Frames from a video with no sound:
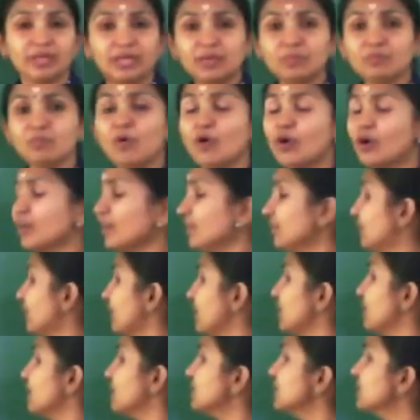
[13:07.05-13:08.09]
important
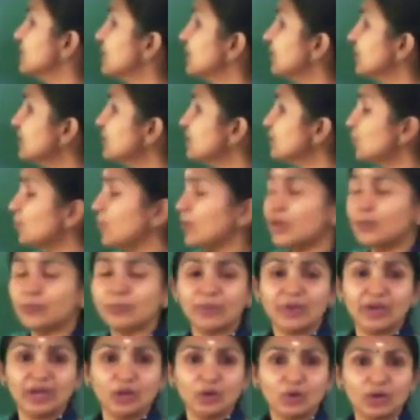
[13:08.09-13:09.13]
thing is, this
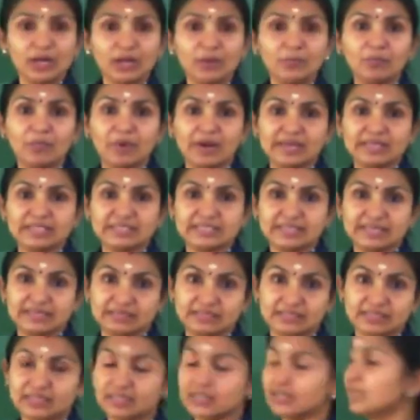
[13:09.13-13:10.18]
perpendicular
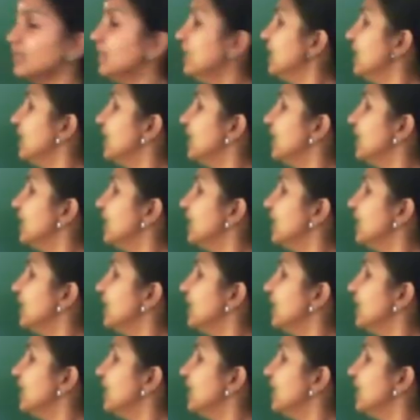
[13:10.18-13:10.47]
bisector